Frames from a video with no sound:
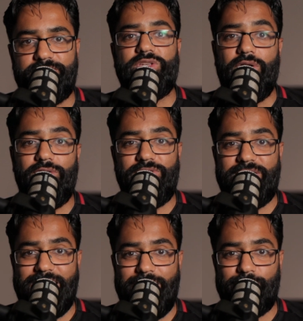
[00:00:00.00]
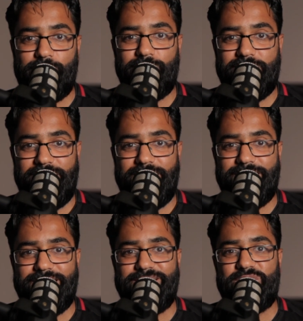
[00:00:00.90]
So hopefully now you're clear,
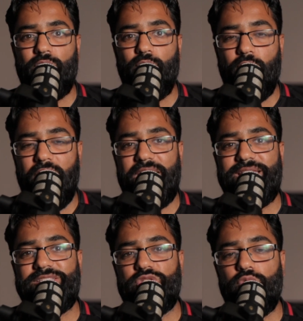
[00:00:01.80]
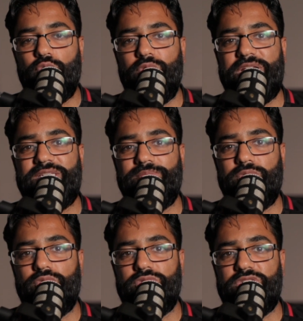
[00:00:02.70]
guys, on why it's always
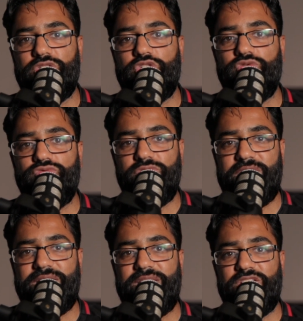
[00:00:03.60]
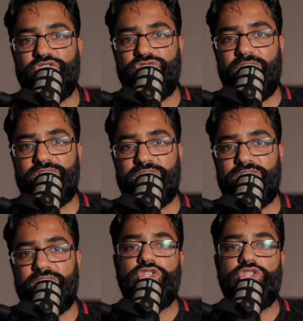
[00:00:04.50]
important to read the instructions.